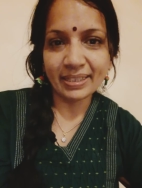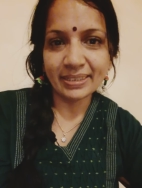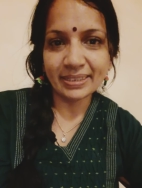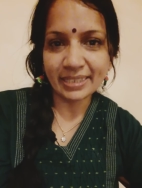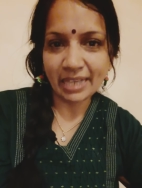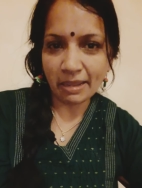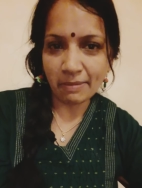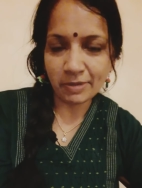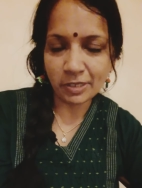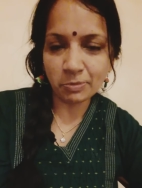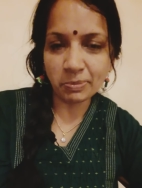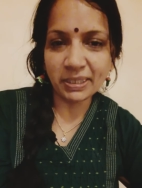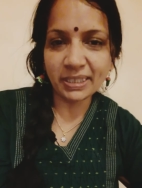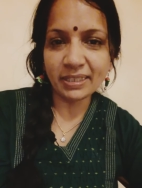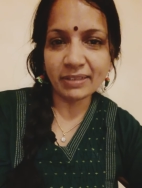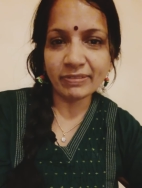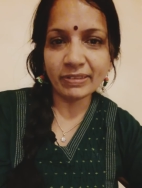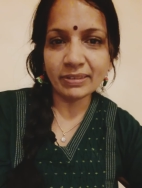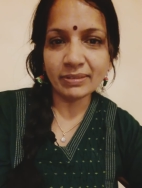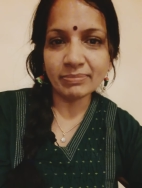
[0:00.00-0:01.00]
Time has been
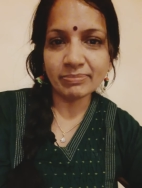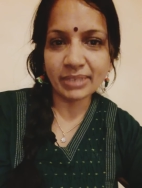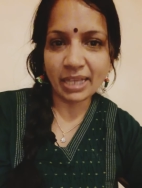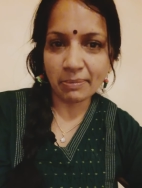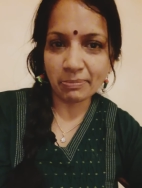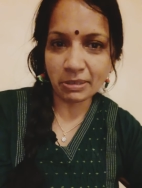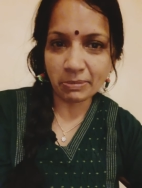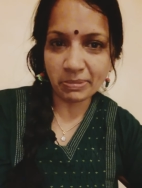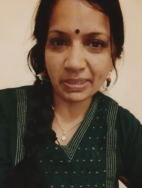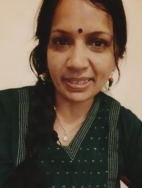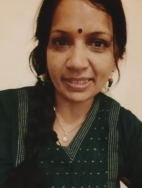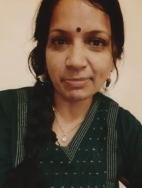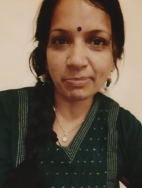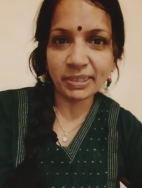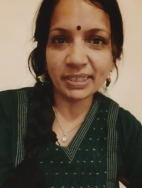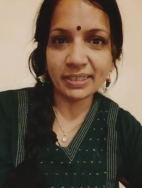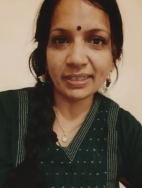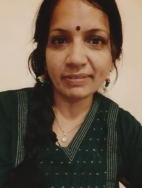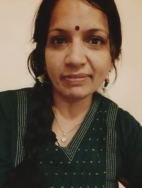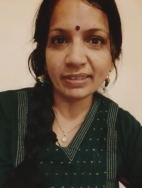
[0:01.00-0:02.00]
given, timetable has
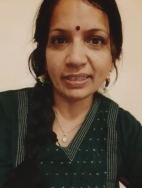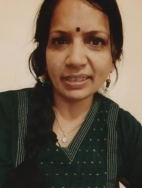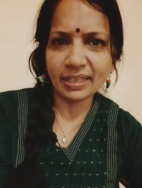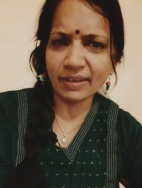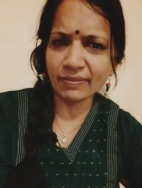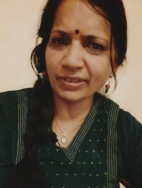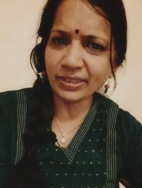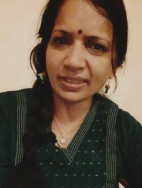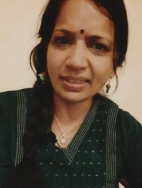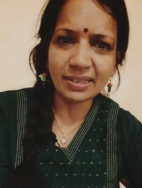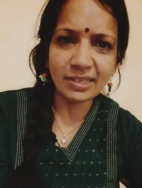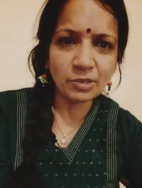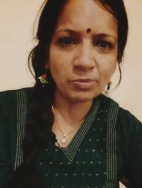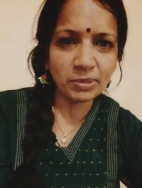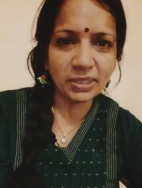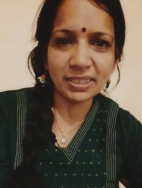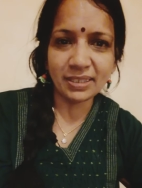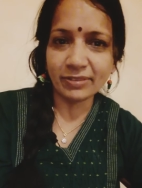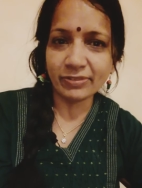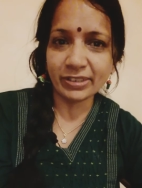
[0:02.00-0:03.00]
been given, everything has
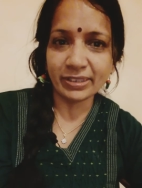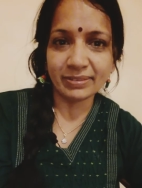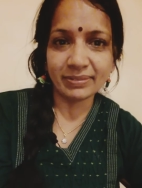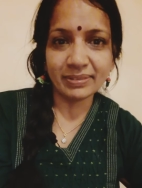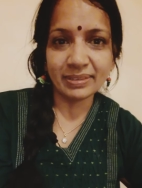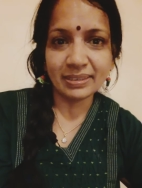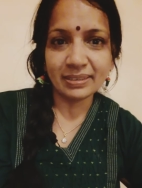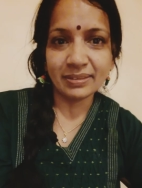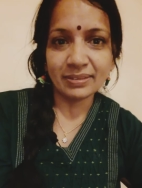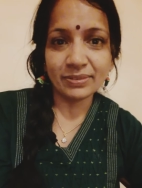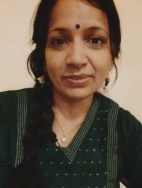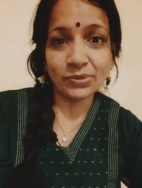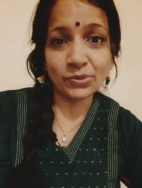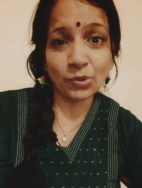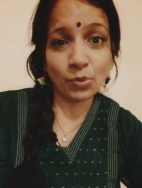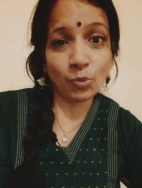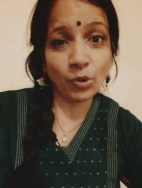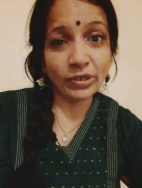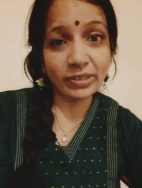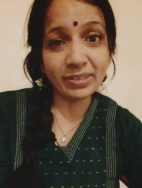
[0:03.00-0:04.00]
been given. So
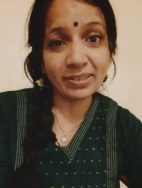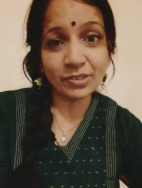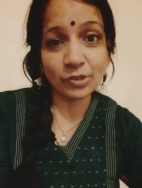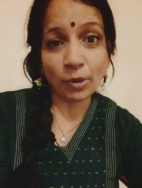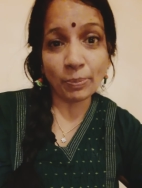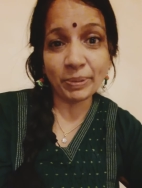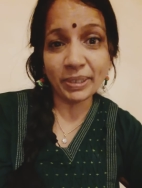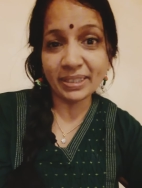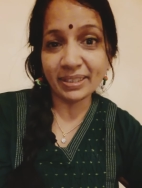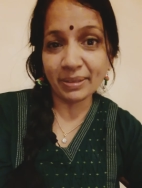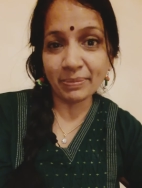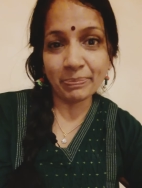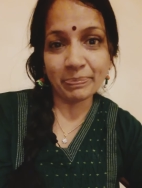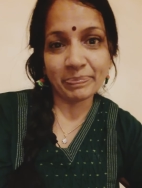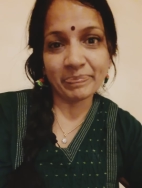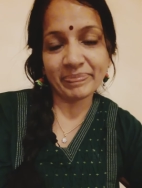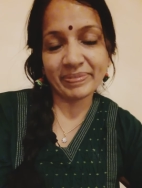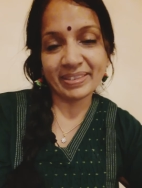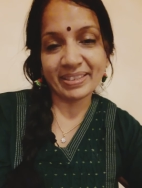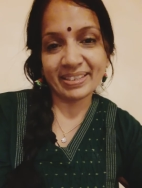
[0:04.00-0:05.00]
what is stopping
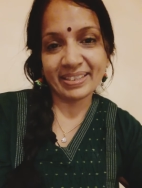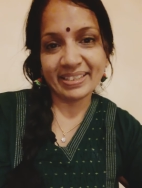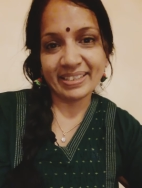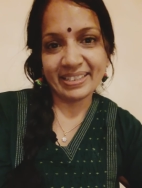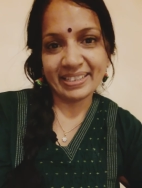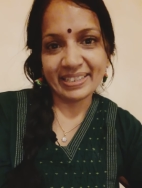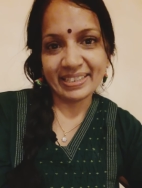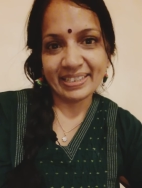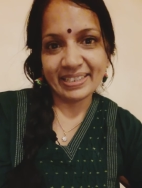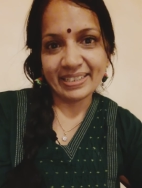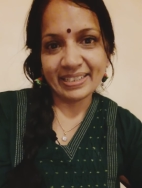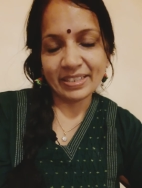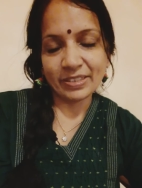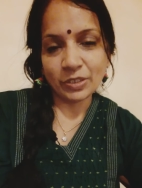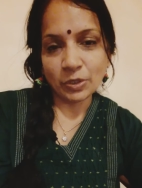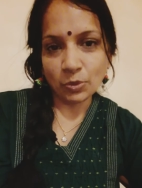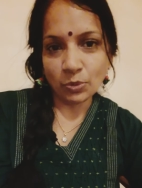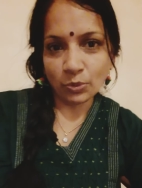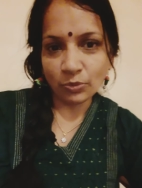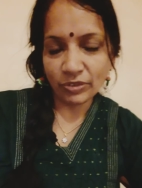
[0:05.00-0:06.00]
them?
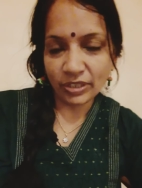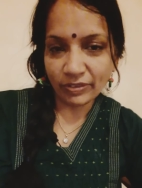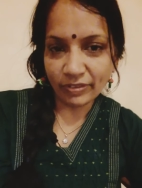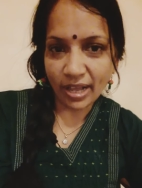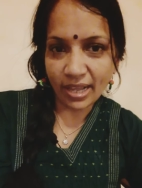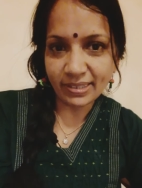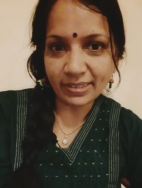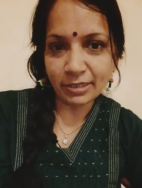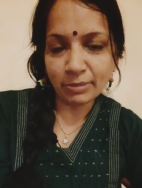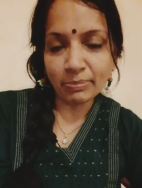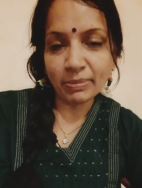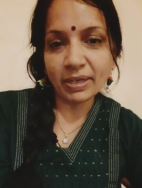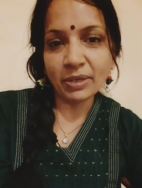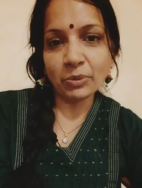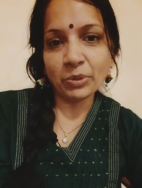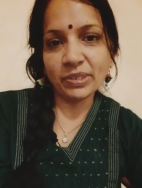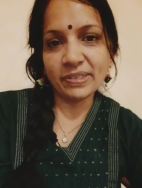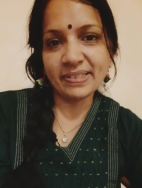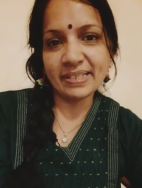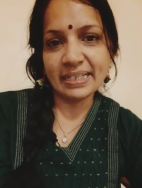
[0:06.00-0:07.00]
So we have asked them a
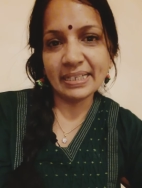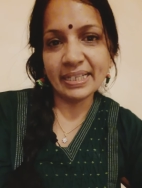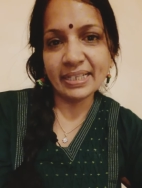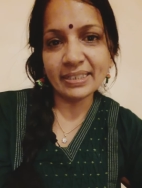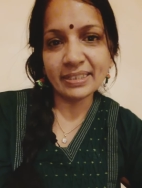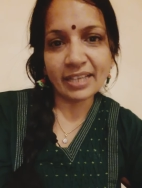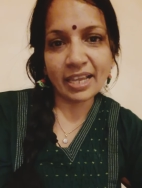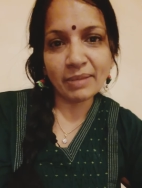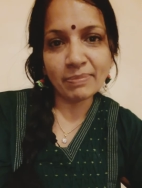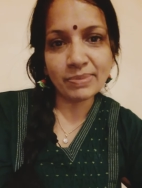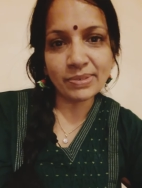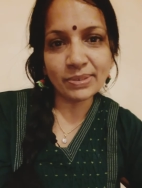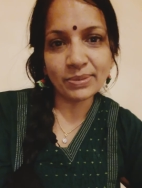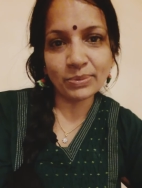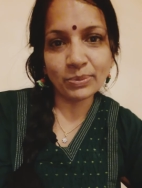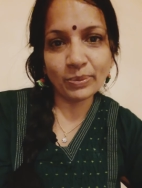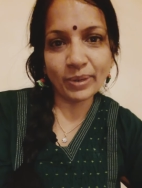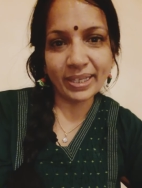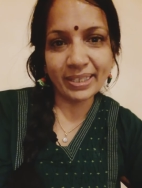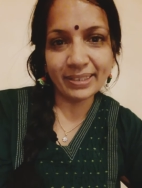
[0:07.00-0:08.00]
zillion times,
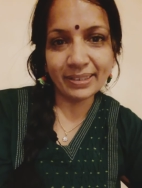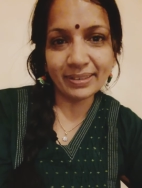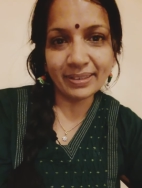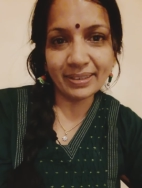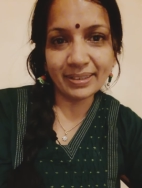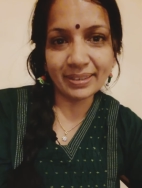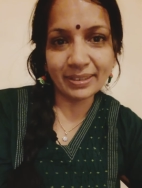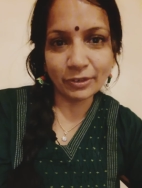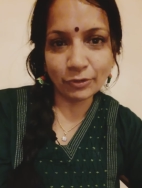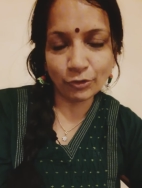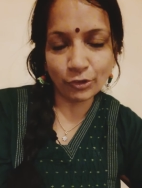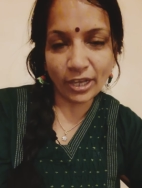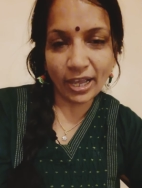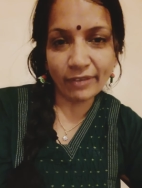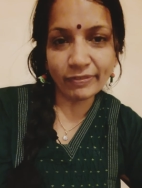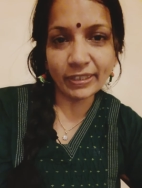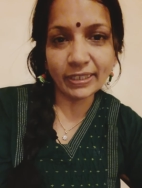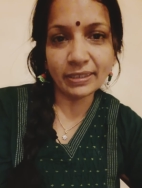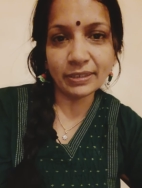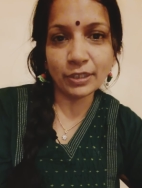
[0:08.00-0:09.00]
why if you
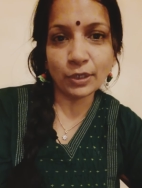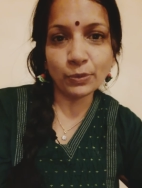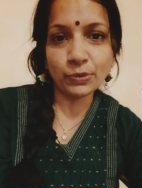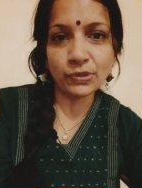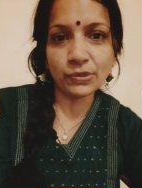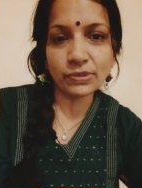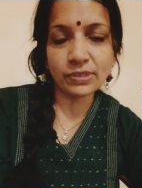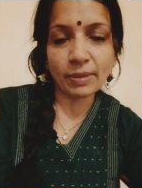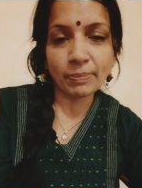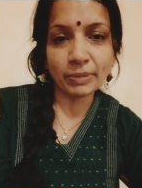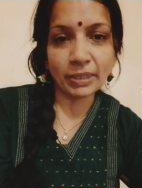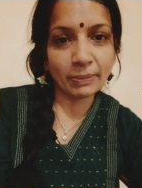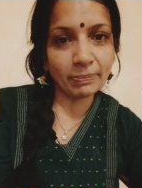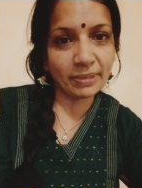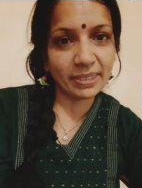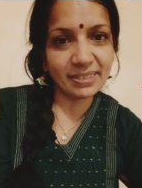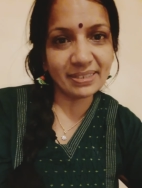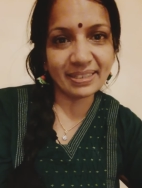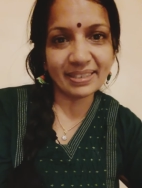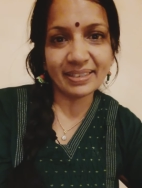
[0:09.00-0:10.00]
have any doubts or something,
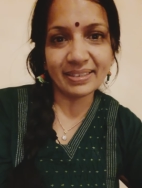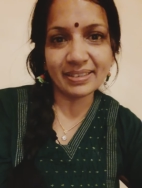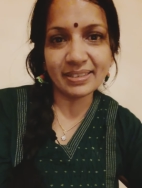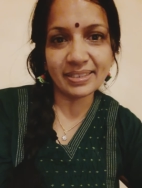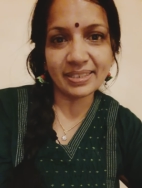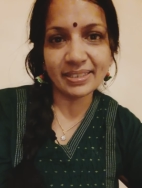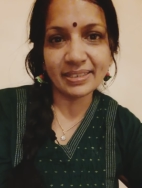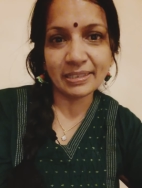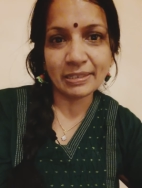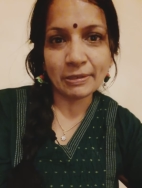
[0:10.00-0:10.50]
please clear it.